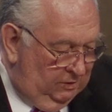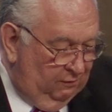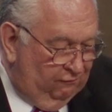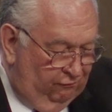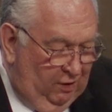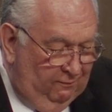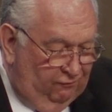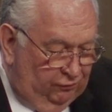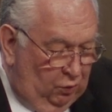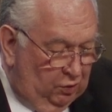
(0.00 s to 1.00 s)
They're
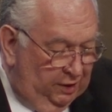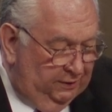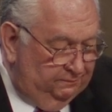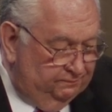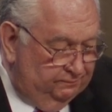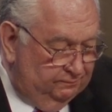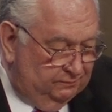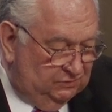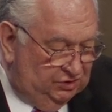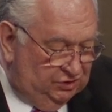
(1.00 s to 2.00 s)
from Florida,
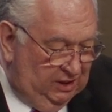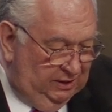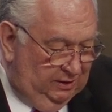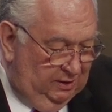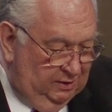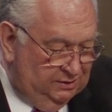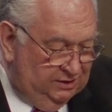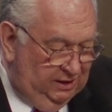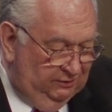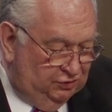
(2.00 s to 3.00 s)
the state
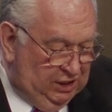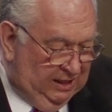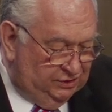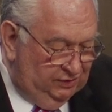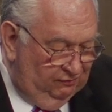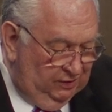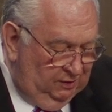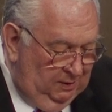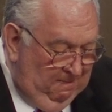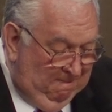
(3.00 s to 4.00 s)
city of Jacksonville,